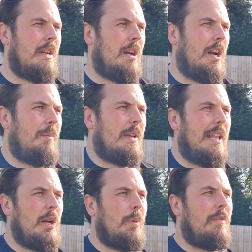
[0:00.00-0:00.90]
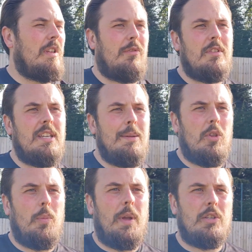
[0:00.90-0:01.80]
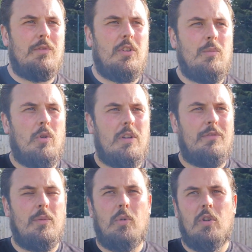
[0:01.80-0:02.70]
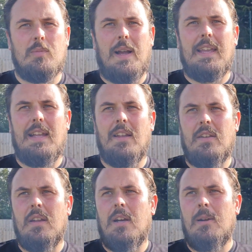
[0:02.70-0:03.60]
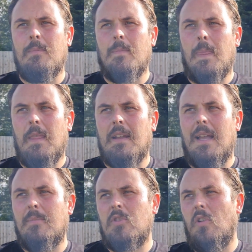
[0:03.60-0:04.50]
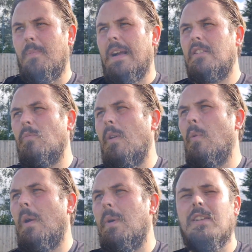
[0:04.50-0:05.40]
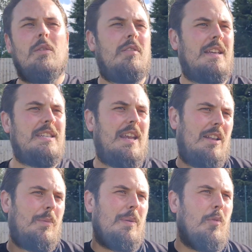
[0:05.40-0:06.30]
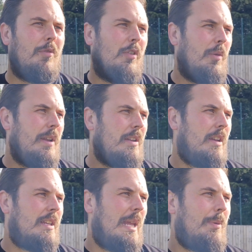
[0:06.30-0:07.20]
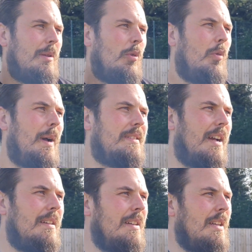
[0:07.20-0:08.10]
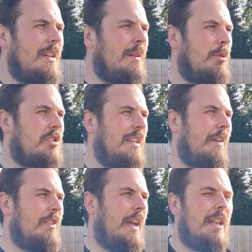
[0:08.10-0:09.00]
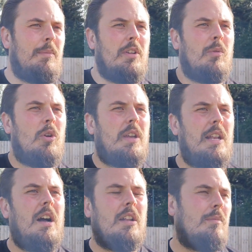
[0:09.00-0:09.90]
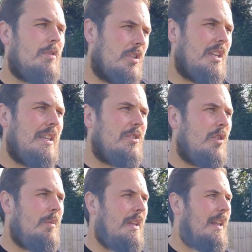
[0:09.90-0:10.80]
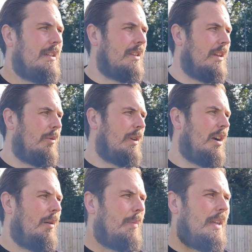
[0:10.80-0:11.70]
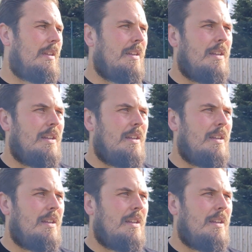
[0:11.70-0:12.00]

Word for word: um, get a little bit of a different team on the pitch, a few more of your footballers back in, and um, and get sort of back to the way we do things here, a little bit more fluid and, and, keeping the ball better, but still having that element of working hard. And we just said that to him, and there, you know, we can't be